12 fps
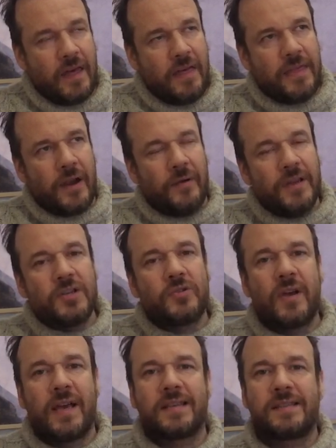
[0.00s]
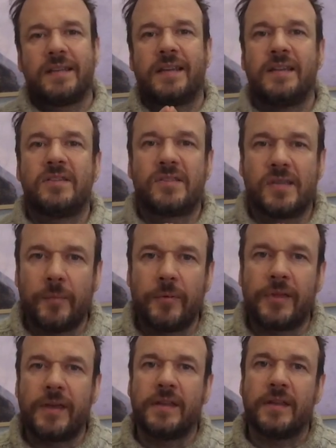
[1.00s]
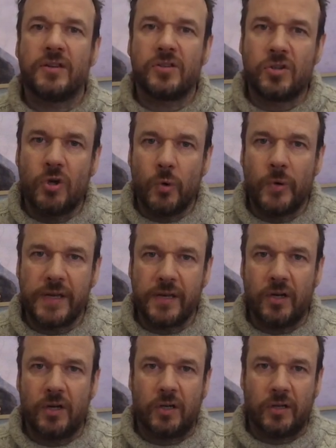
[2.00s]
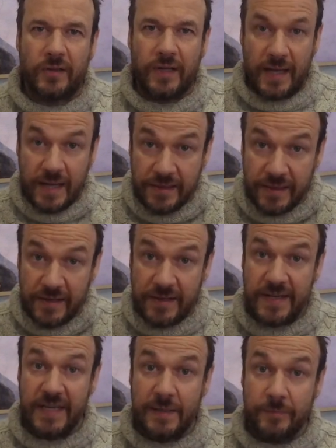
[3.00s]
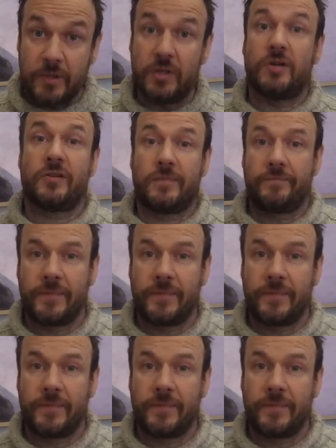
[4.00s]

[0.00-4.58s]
they're interested in something that is going on in the name God.